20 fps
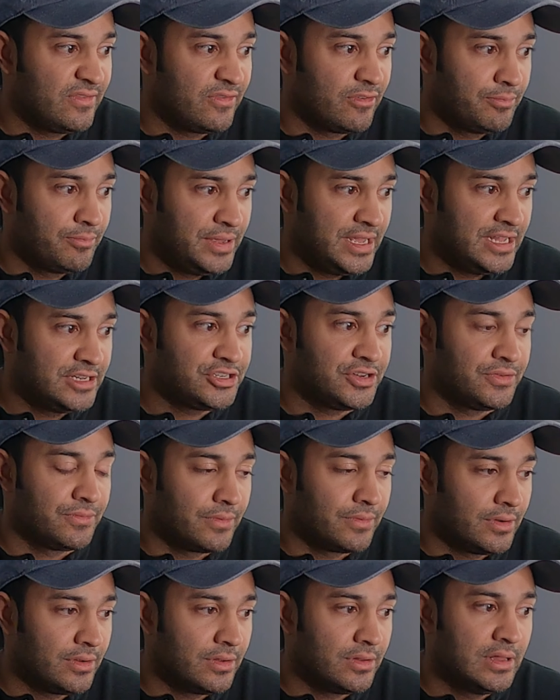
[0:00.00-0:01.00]
for pitch and
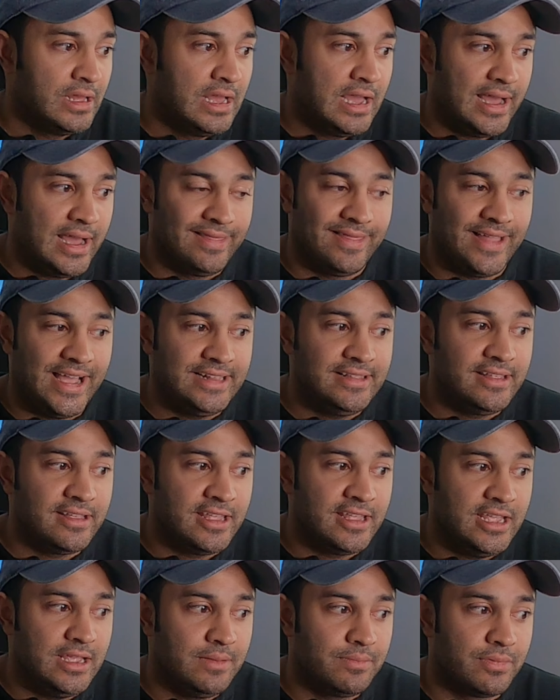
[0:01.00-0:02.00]
roll. I like to
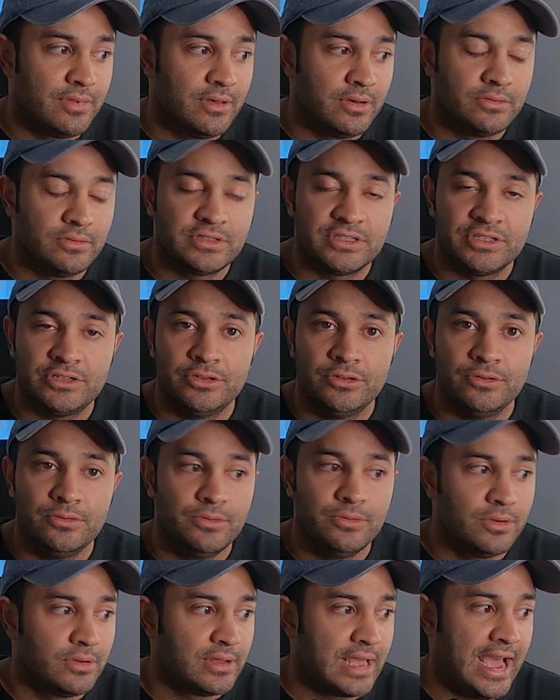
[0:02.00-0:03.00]
keep those
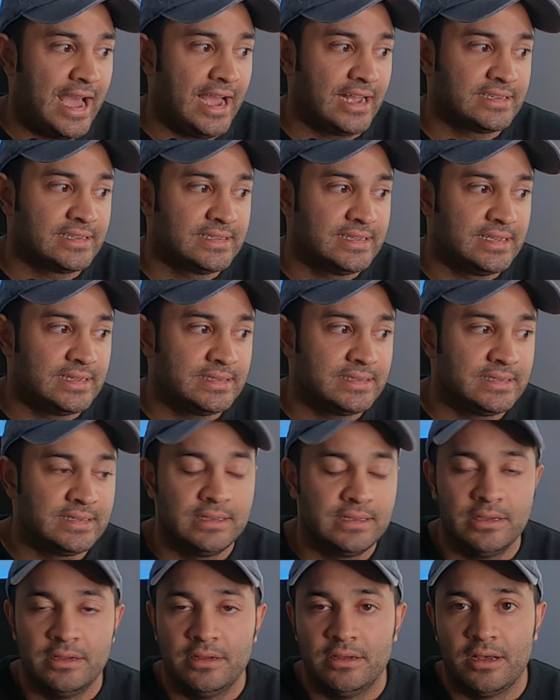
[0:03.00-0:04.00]
two axes
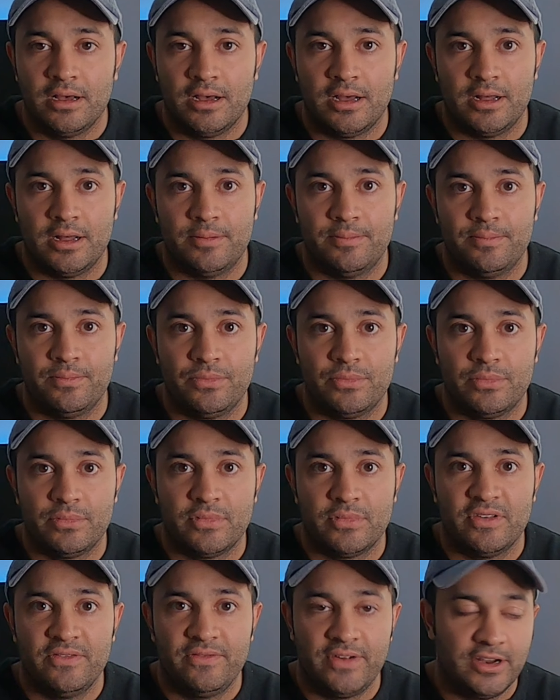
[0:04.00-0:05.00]

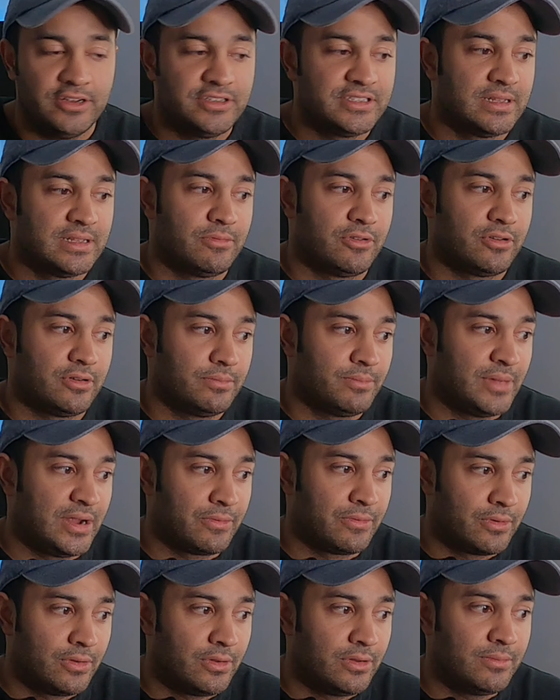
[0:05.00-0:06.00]
very similar. My
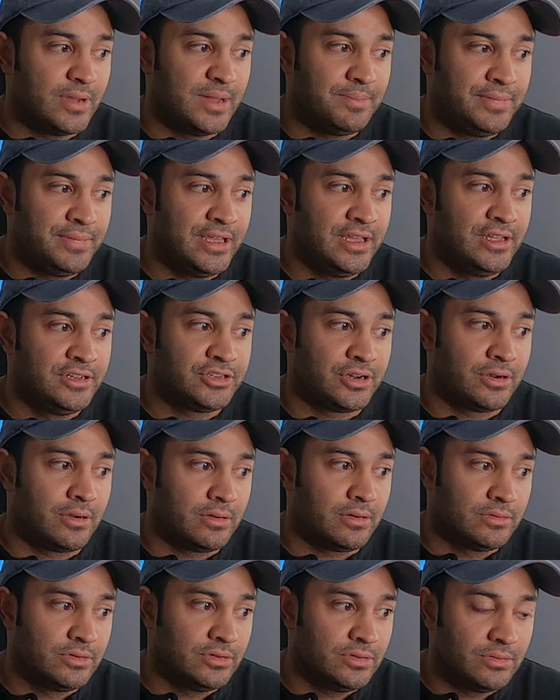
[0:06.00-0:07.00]
roll and my pitch are
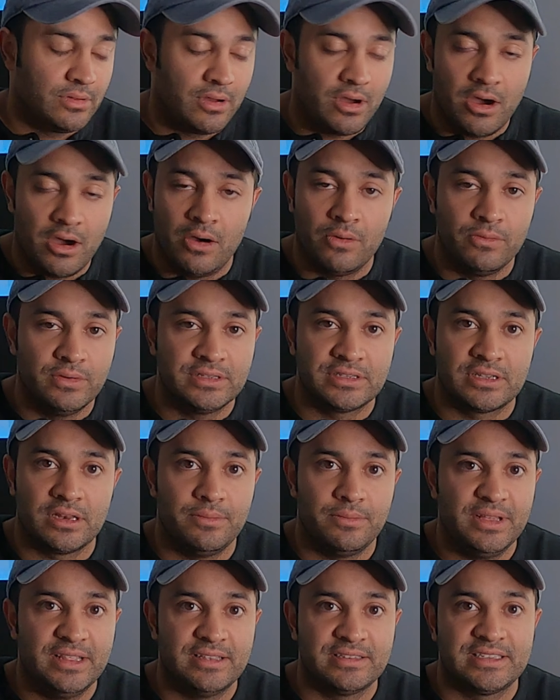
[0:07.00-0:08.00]
always going
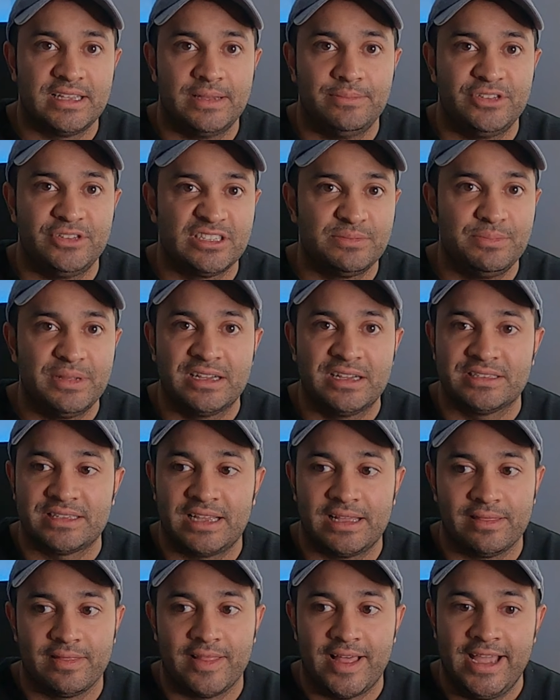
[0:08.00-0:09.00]
to be the same, just because
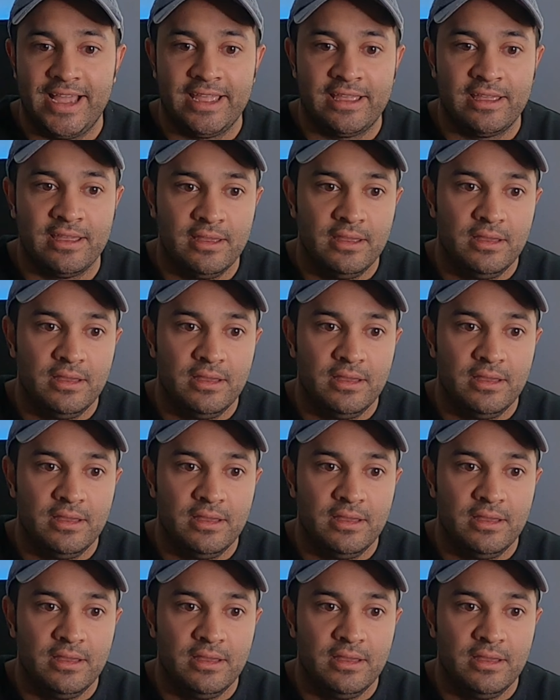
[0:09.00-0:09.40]
I like